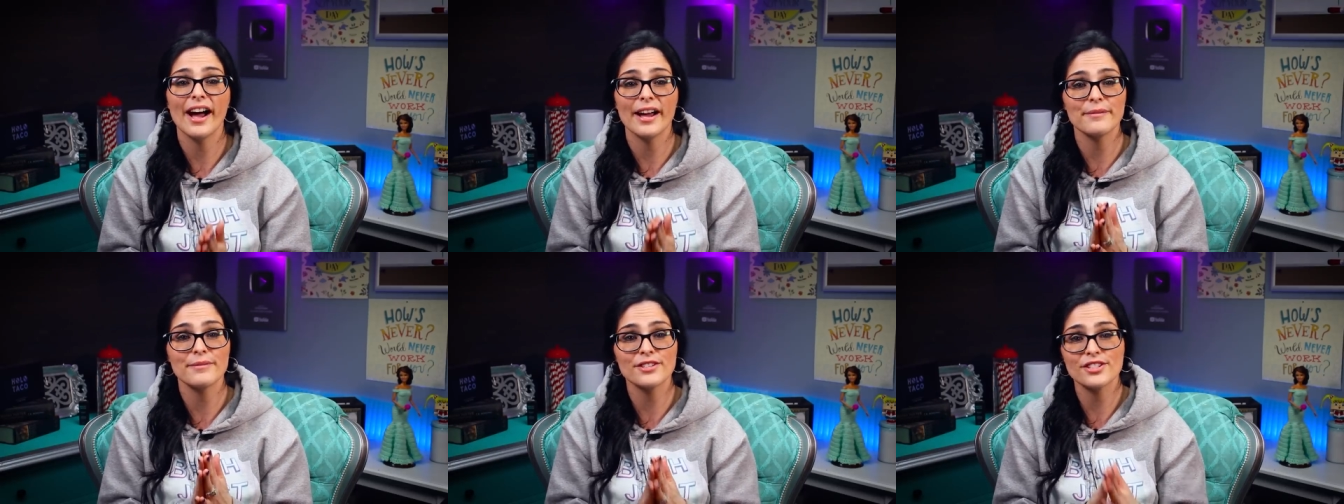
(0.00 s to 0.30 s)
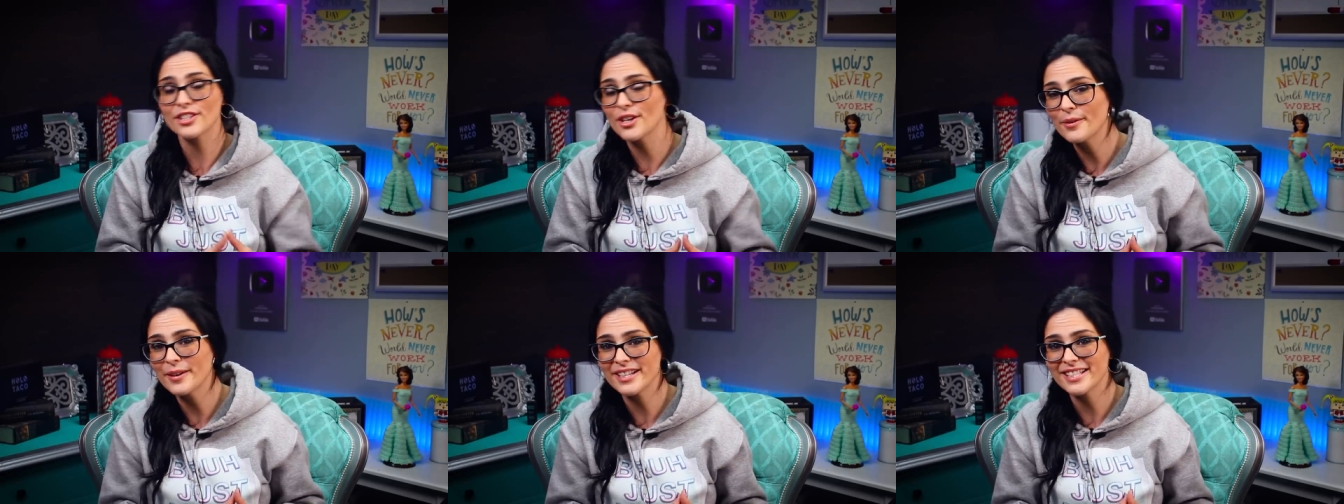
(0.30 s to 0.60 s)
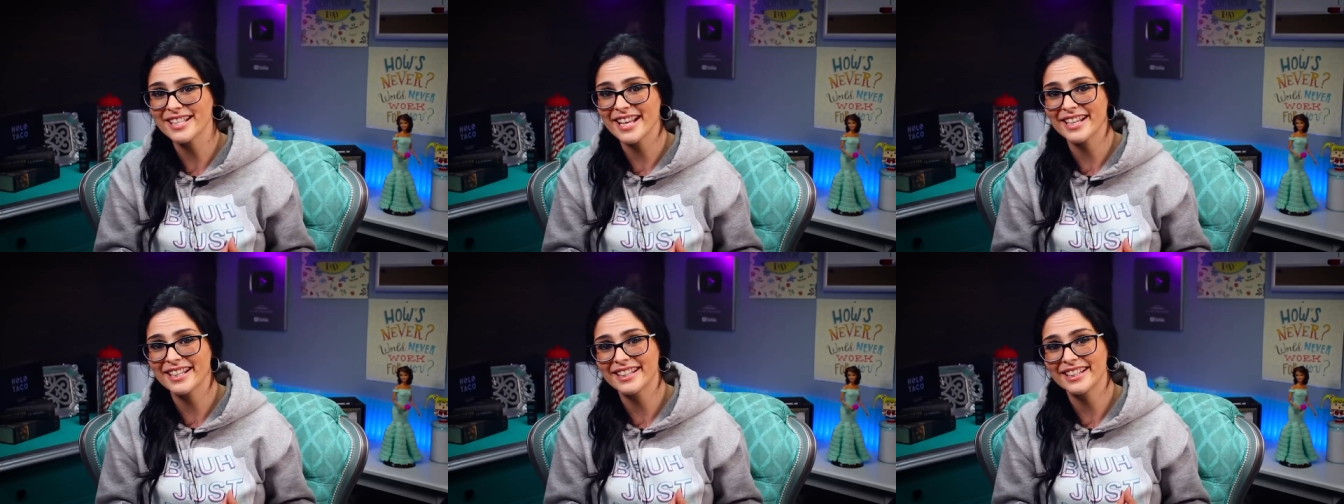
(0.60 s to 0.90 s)
I'm so
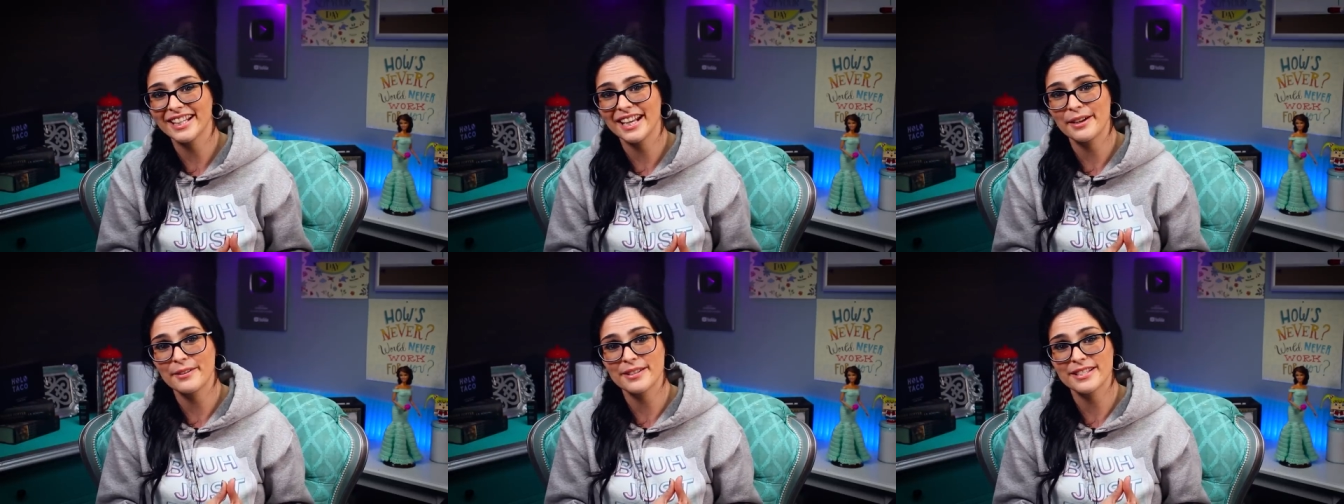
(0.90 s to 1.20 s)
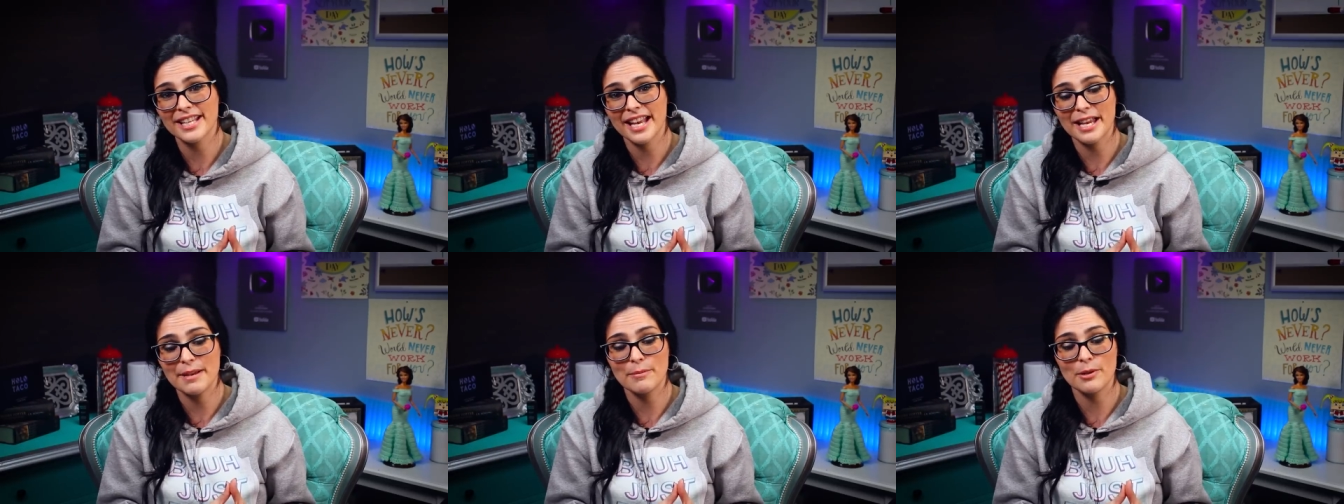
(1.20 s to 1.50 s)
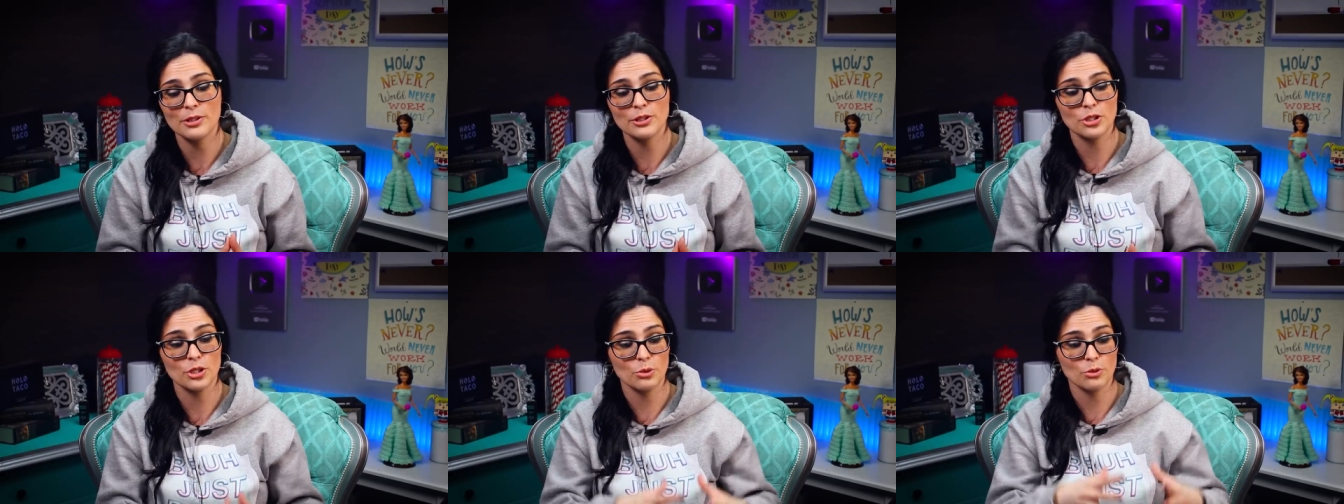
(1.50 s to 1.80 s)
excited that I was
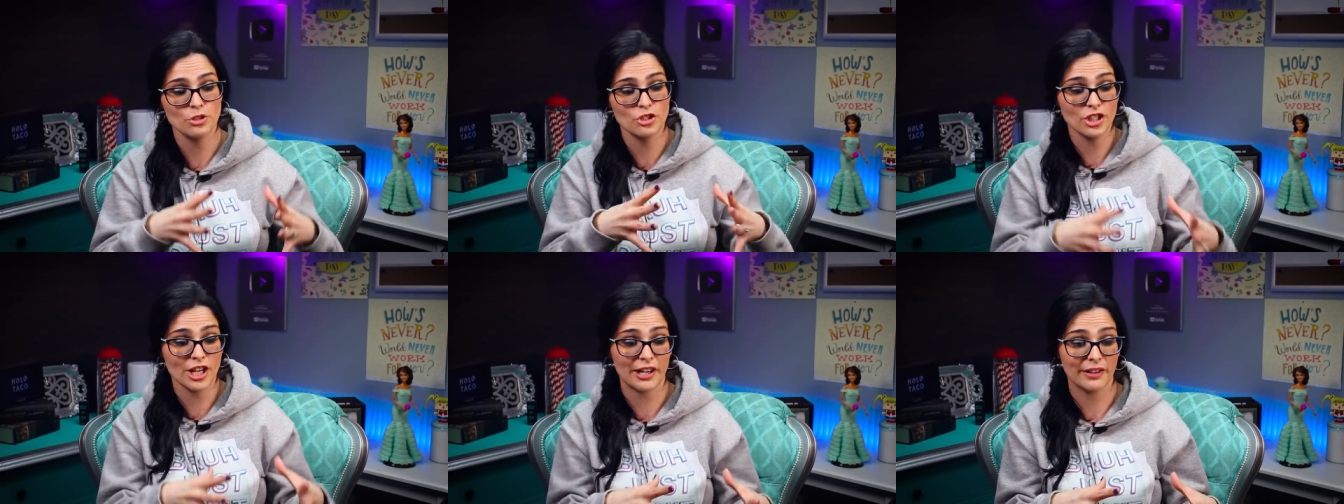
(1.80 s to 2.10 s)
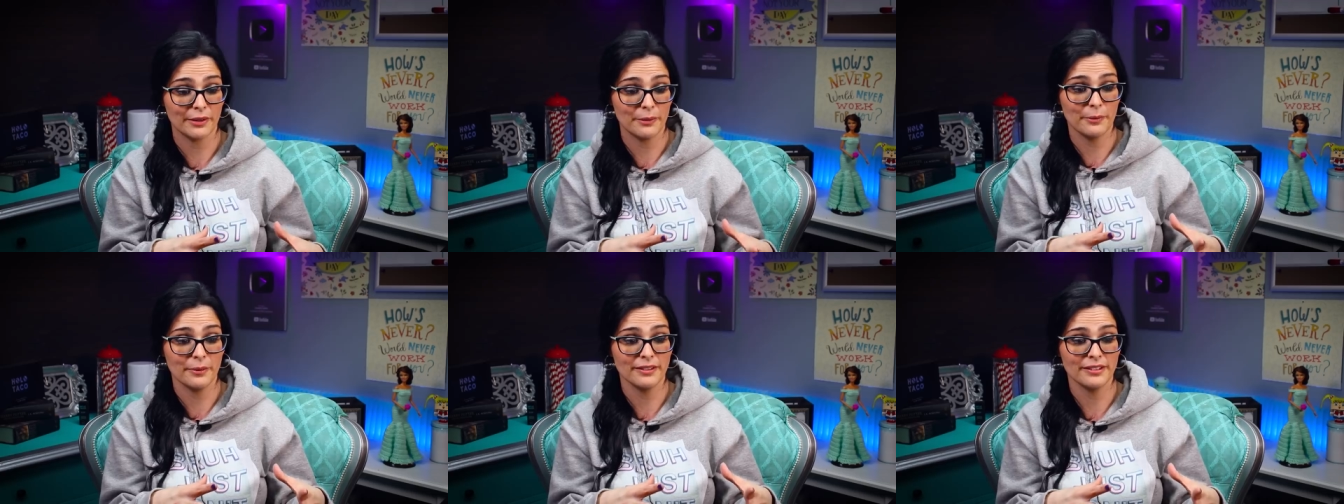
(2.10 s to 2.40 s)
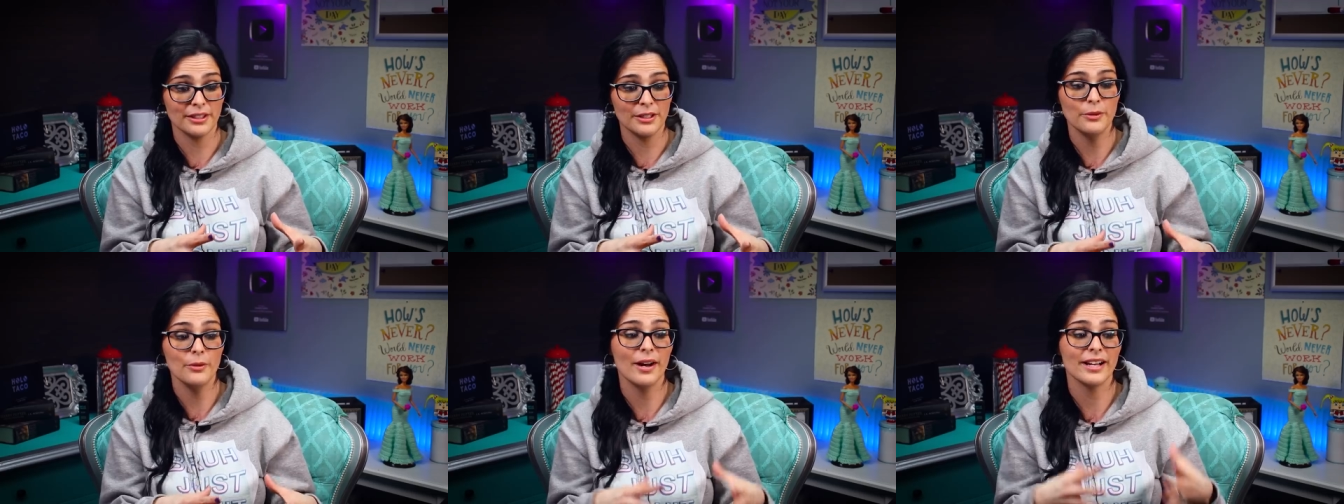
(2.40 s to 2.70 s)
able to share it
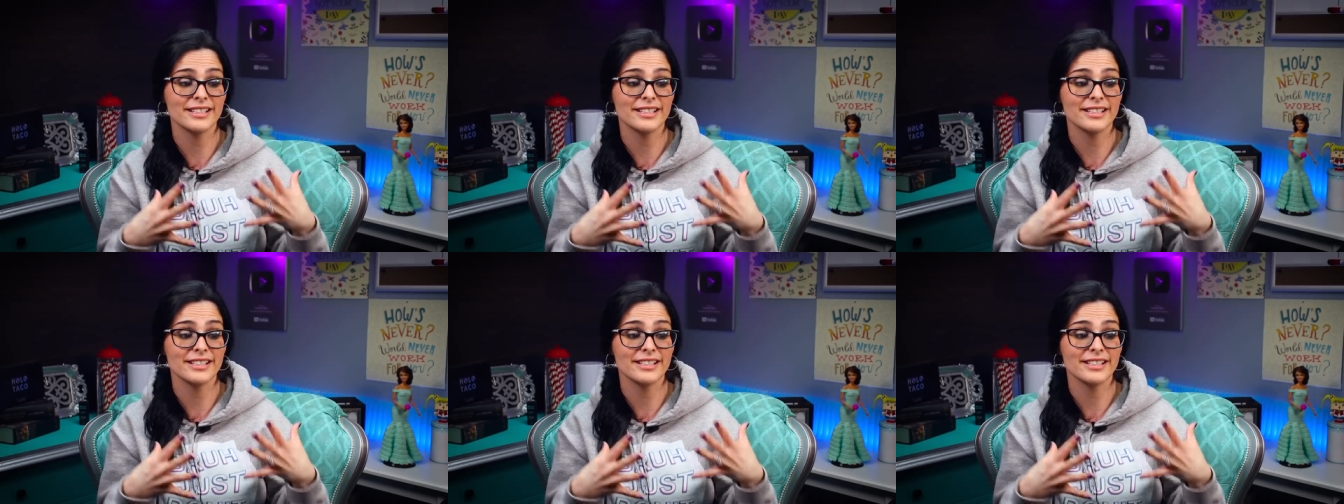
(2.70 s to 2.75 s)
with you.